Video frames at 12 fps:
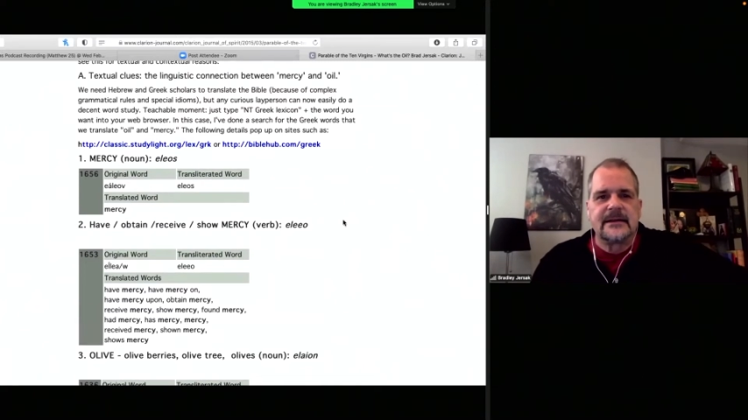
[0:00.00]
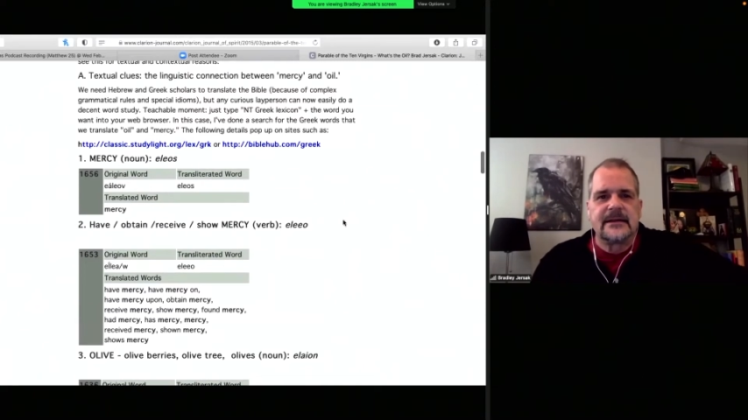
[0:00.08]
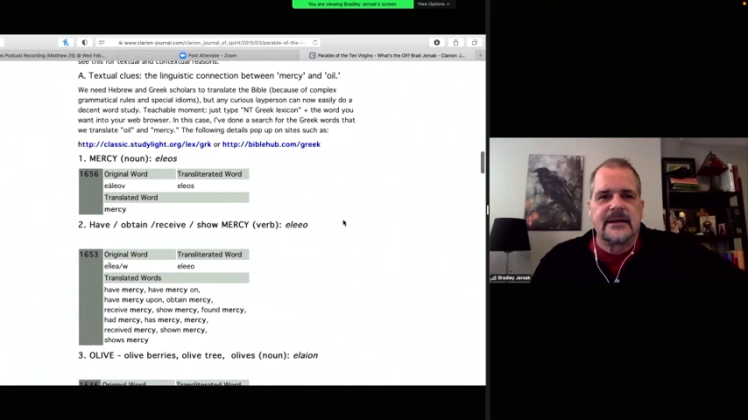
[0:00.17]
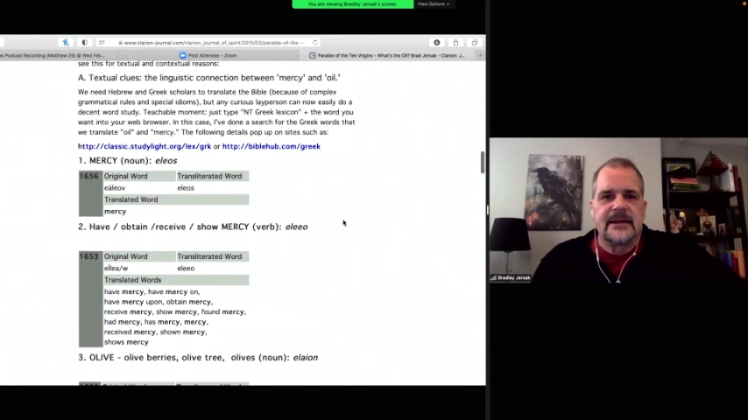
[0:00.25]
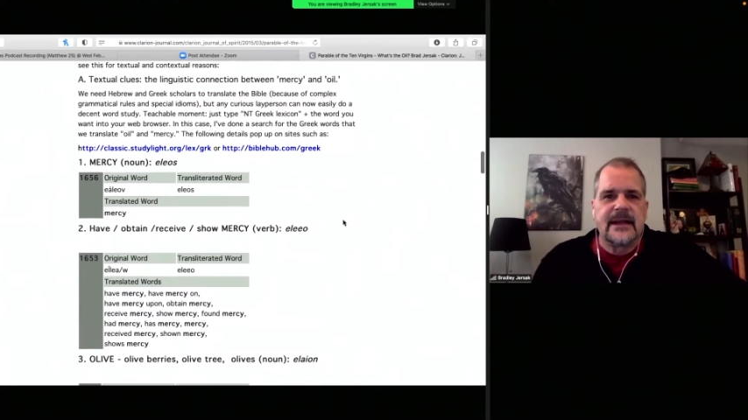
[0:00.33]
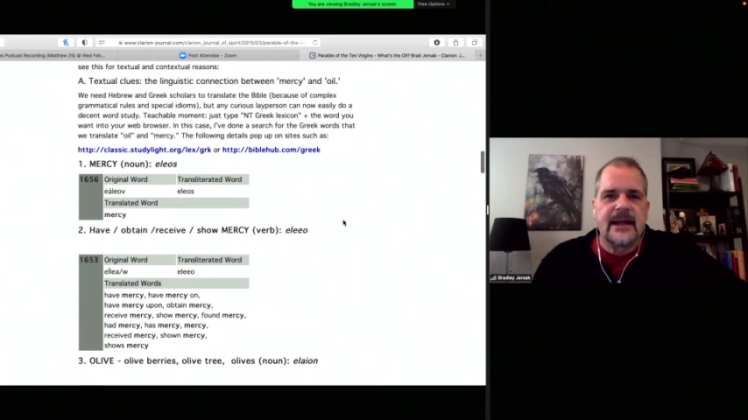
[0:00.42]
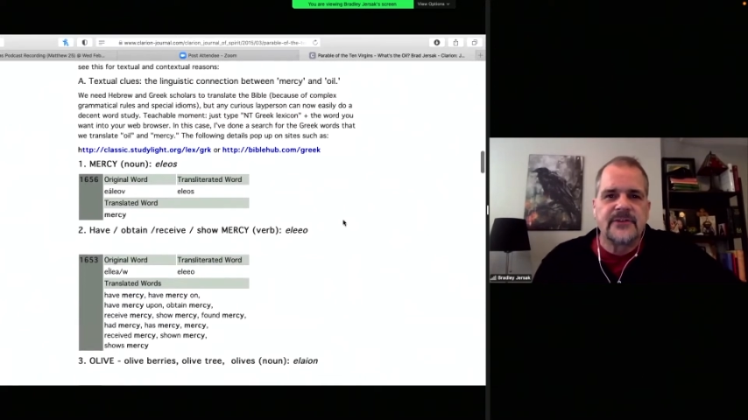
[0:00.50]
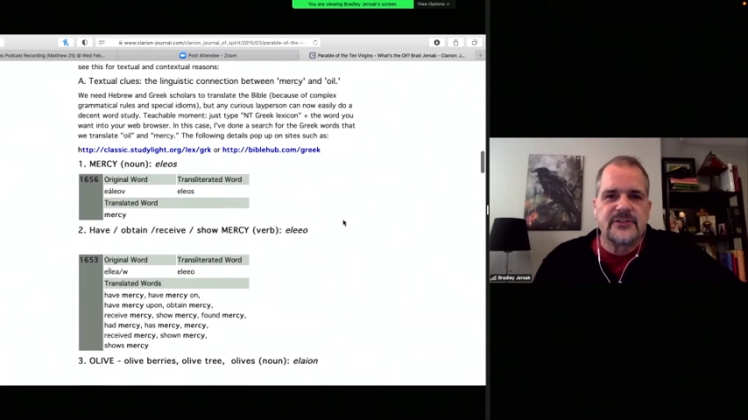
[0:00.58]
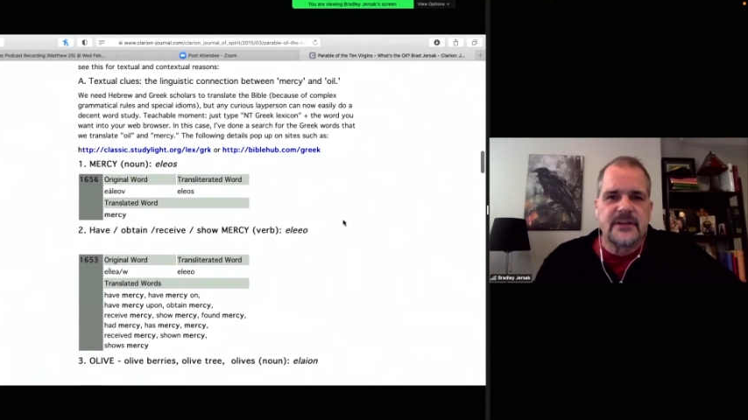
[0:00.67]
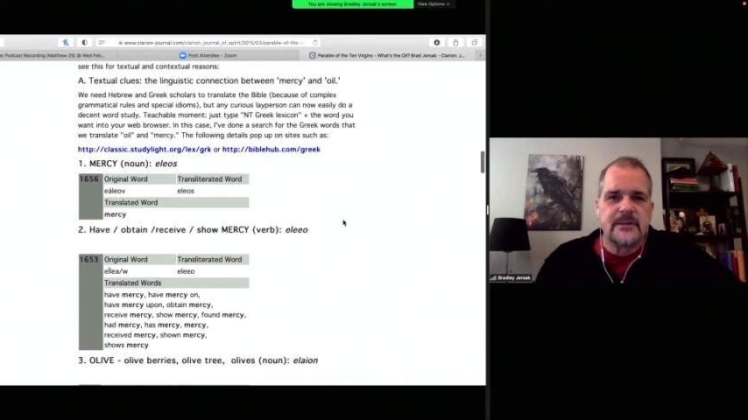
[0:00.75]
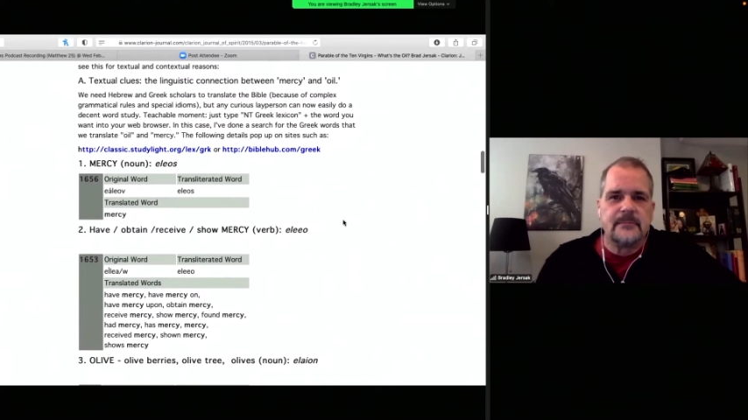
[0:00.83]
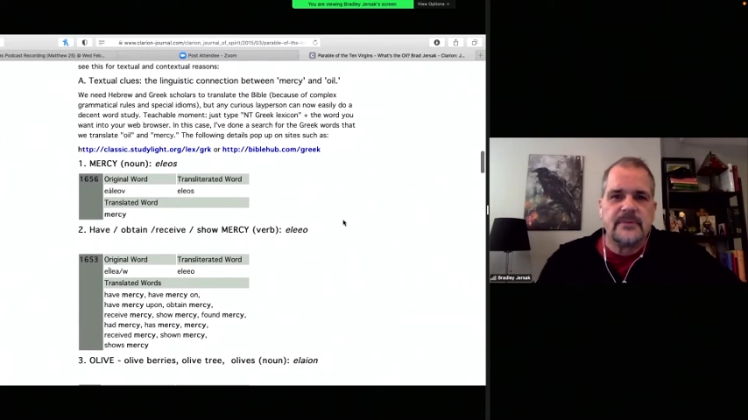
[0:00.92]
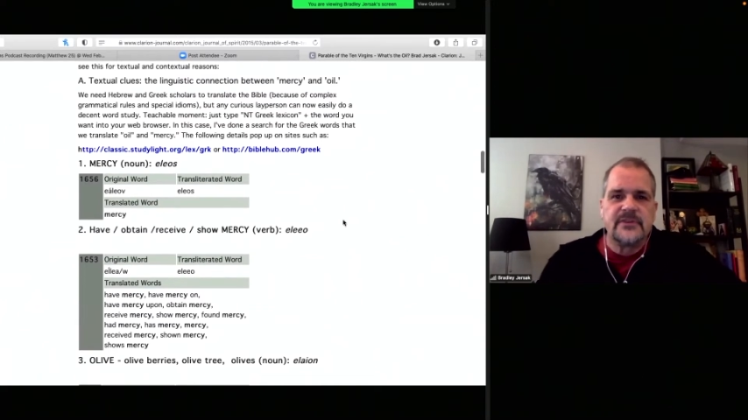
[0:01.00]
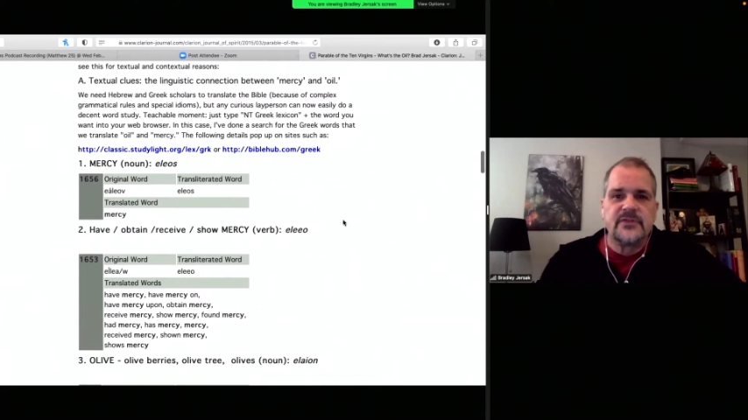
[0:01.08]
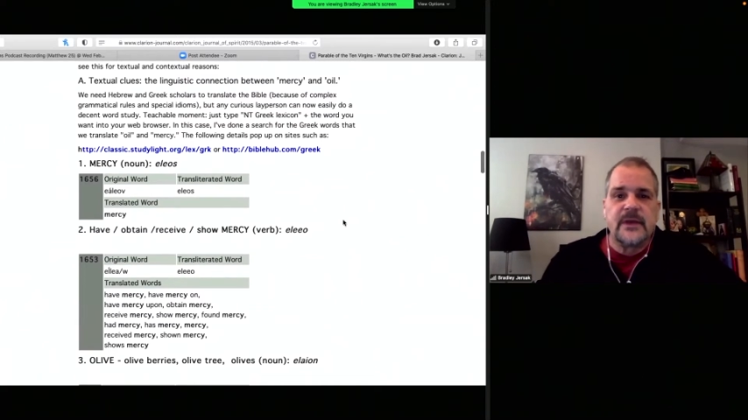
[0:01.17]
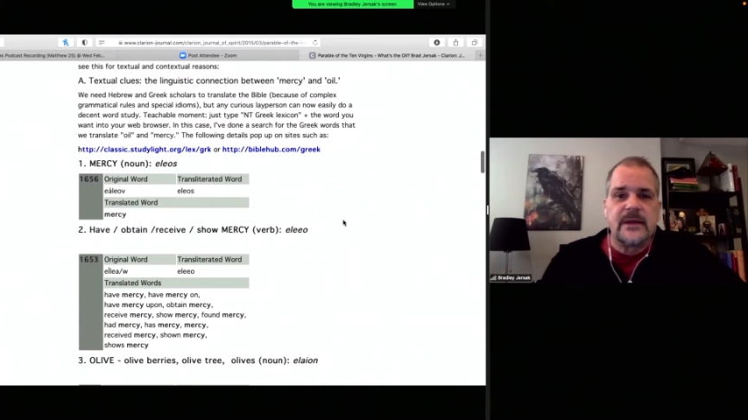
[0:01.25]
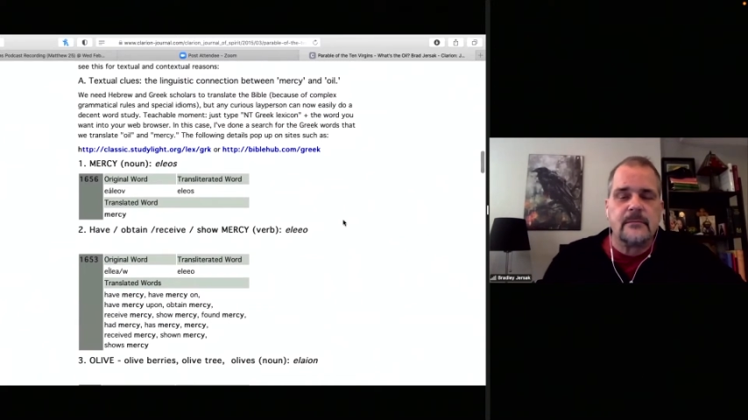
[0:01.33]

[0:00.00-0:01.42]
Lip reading: connection between